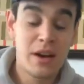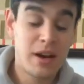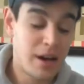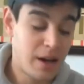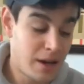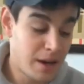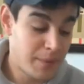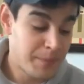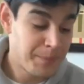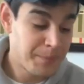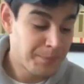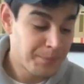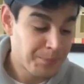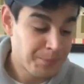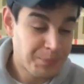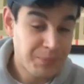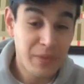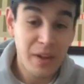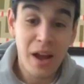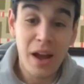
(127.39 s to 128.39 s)

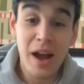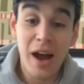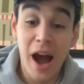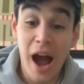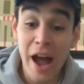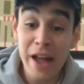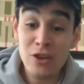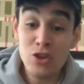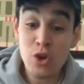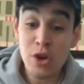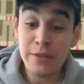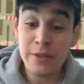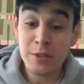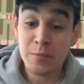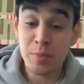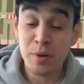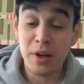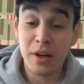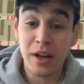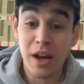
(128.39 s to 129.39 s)
I enjoyed this
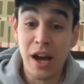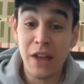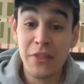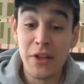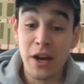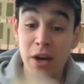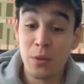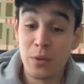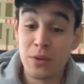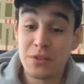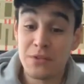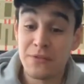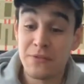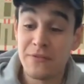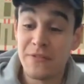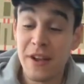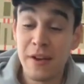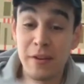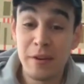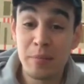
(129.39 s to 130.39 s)
book. I thought it was
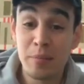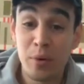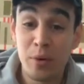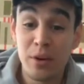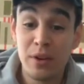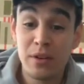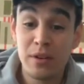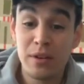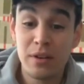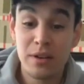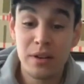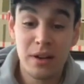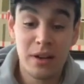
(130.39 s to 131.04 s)
very important.